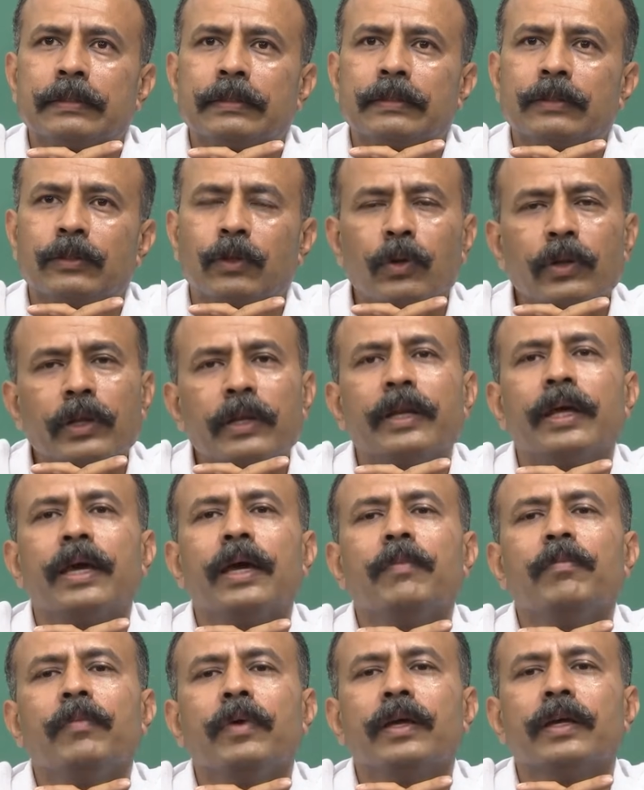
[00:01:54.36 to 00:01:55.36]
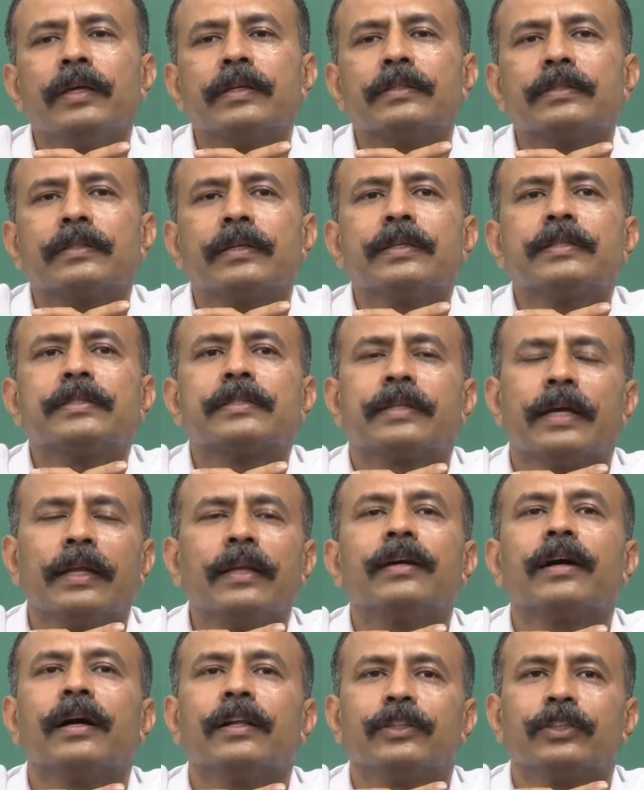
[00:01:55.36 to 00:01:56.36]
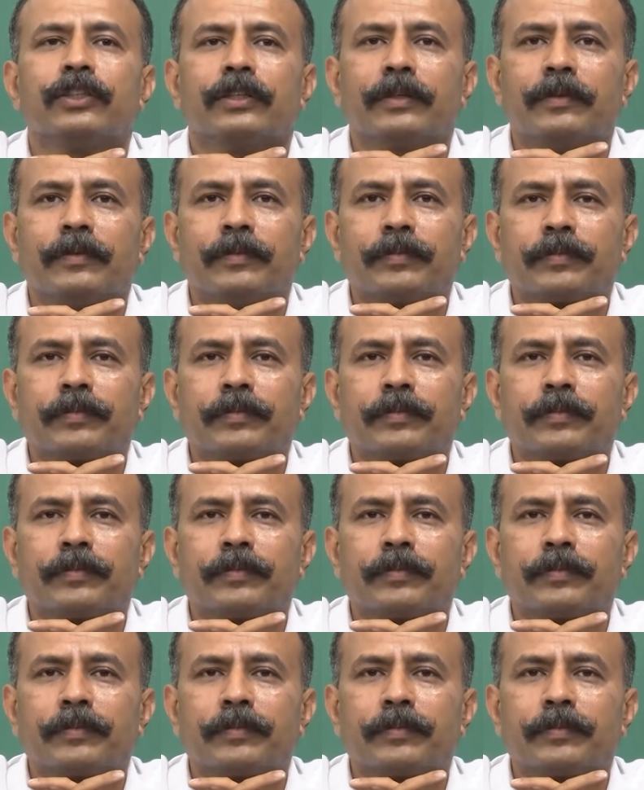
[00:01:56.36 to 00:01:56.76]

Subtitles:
though the name is just cell culture,